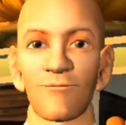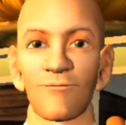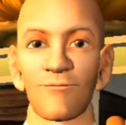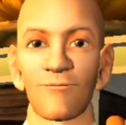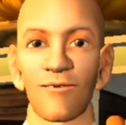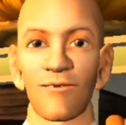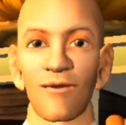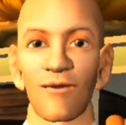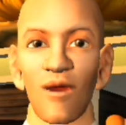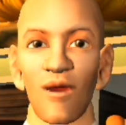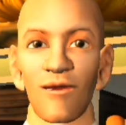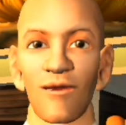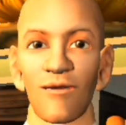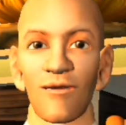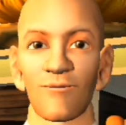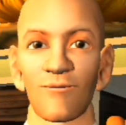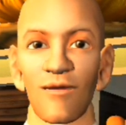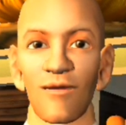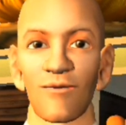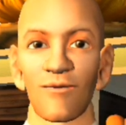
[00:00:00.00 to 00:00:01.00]
isn't
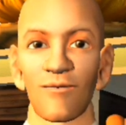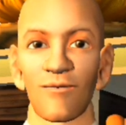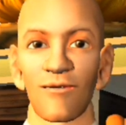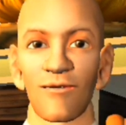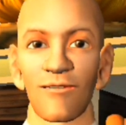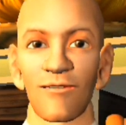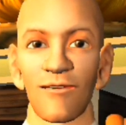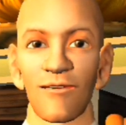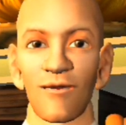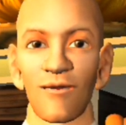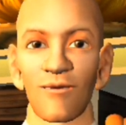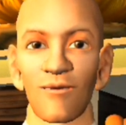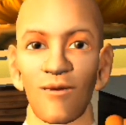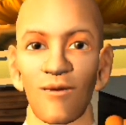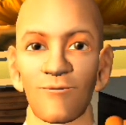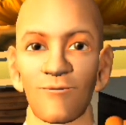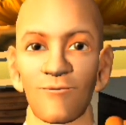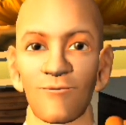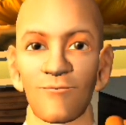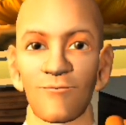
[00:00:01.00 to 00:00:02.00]
exactly what we think it
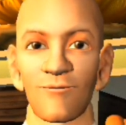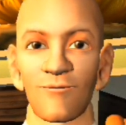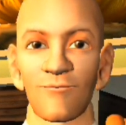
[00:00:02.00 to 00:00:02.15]
is.